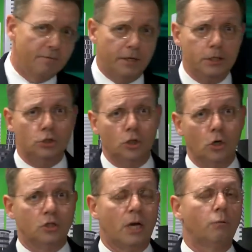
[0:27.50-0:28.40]
of these
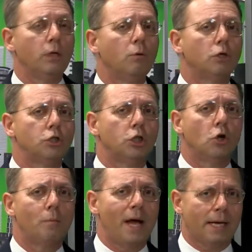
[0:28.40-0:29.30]
shows, I really want you to
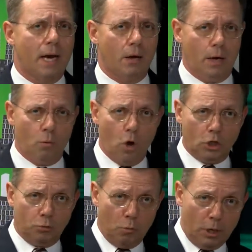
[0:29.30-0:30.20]
go back out and
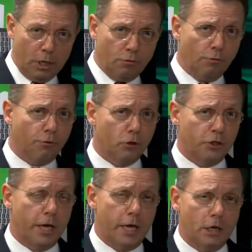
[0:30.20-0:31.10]
watch Monday through
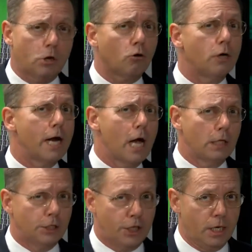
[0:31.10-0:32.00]
Thursday in
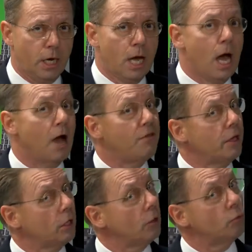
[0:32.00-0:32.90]
chronology. I
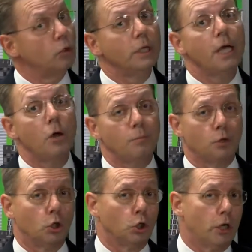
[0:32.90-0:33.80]
think it'll really help
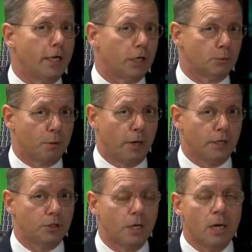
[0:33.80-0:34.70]
your learning
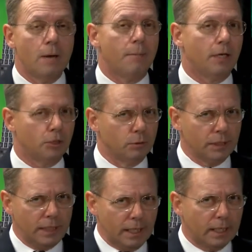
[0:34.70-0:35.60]
experience because you
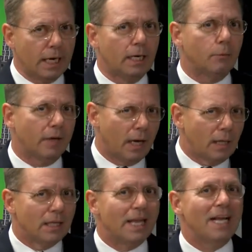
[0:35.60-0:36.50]
really need to we kind
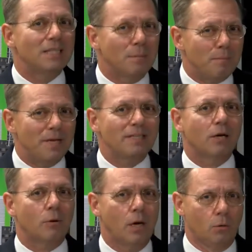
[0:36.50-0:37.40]
of laid some basic
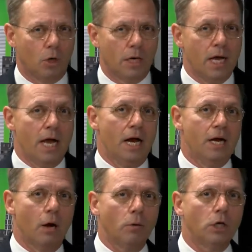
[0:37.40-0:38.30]
groundwork, and
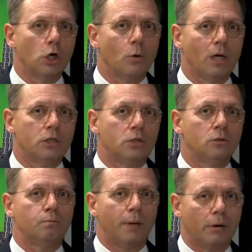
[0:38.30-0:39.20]
now we're going to go out to
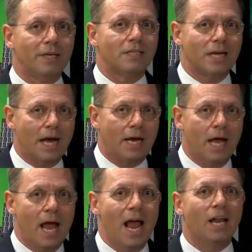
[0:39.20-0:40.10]
Barry's site
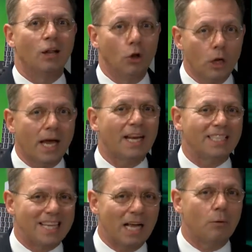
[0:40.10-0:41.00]
and look at
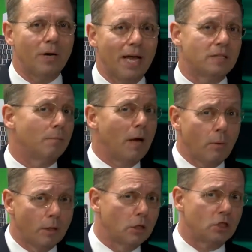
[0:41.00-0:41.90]
exactly what he has. And by the
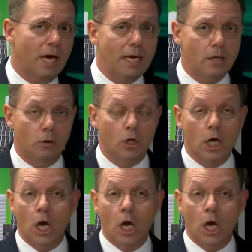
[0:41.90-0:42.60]
way, a little side note,